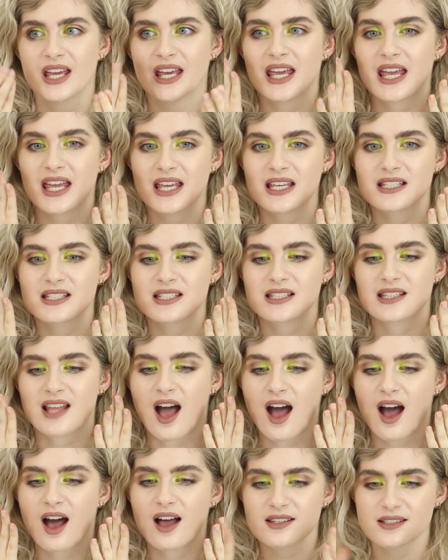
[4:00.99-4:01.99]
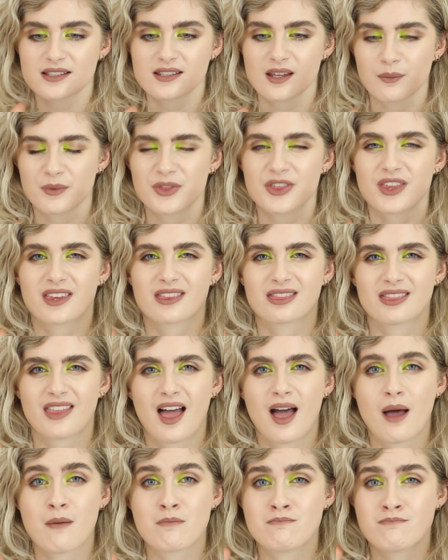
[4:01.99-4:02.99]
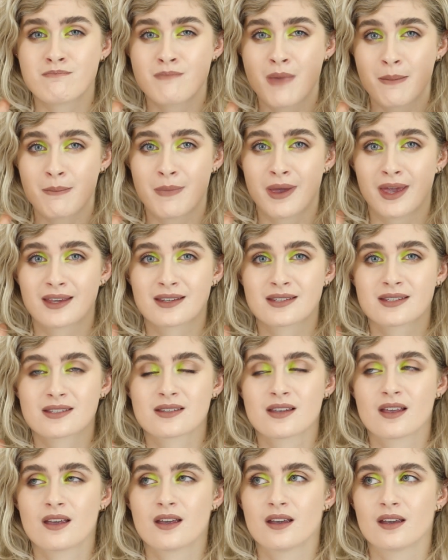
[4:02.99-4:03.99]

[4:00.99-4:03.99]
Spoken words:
It is not something that mimics,